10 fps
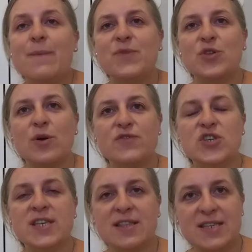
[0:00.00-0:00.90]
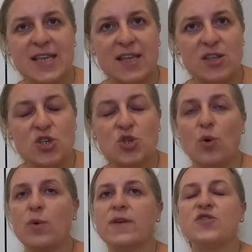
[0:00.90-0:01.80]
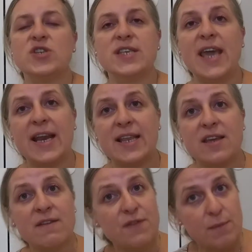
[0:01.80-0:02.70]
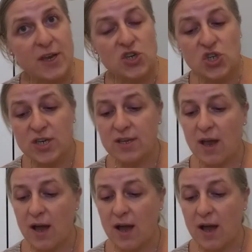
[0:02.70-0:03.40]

if she's understanding the story, if she's getting the information,